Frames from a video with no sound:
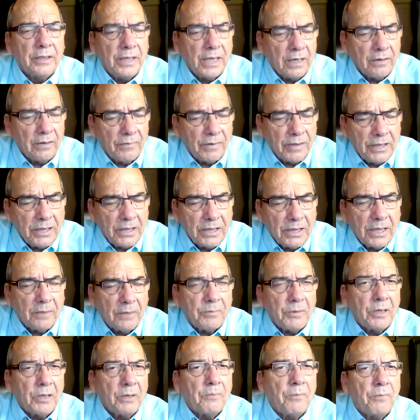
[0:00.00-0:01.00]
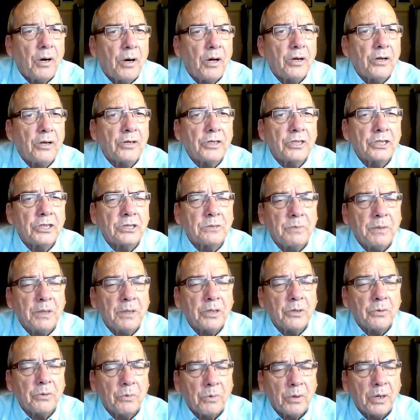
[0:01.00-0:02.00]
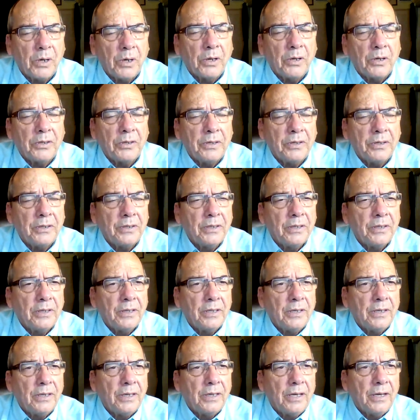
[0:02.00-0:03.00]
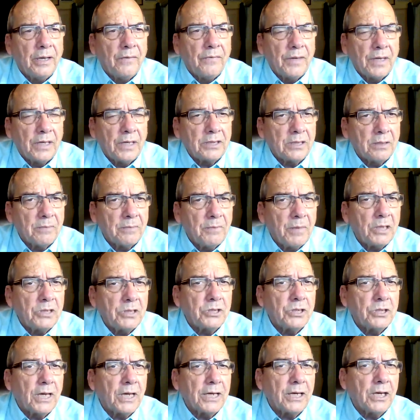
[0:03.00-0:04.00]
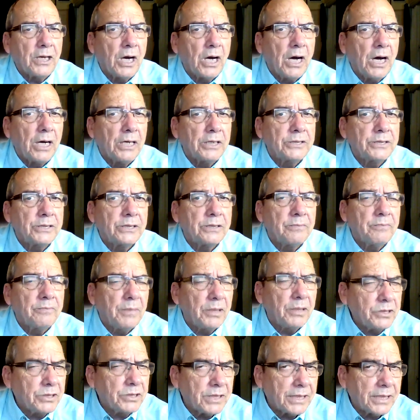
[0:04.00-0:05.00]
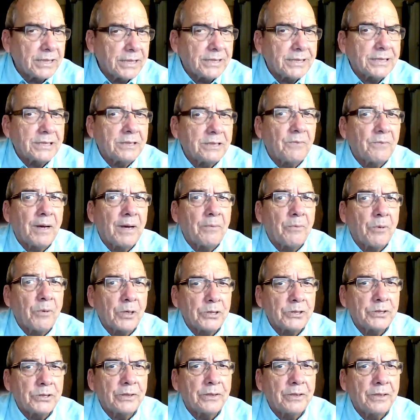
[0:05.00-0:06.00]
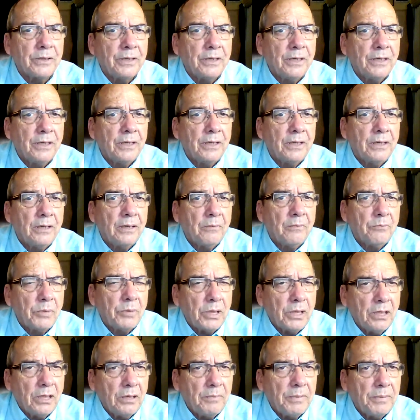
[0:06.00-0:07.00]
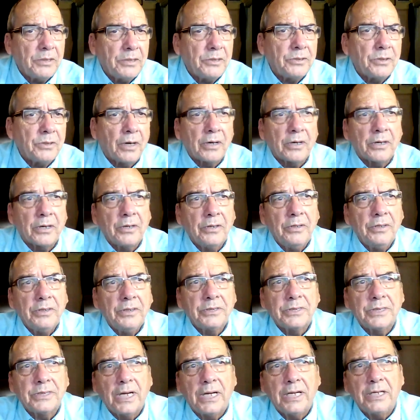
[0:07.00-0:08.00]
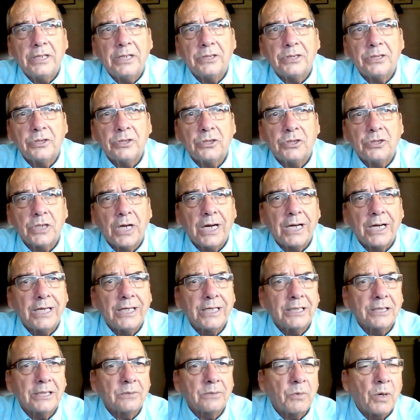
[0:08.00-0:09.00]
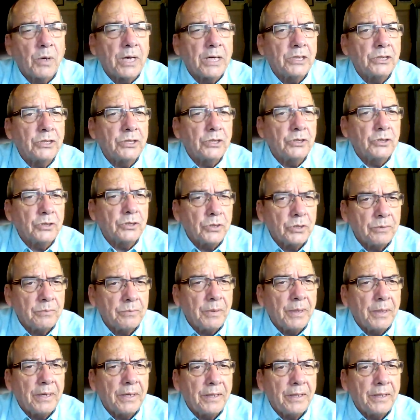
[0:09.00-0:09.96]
They have ended up in a part of the spirit world that is much like ours, much like this vibration, but a little bit darker. The sun isn't shining as bright as it should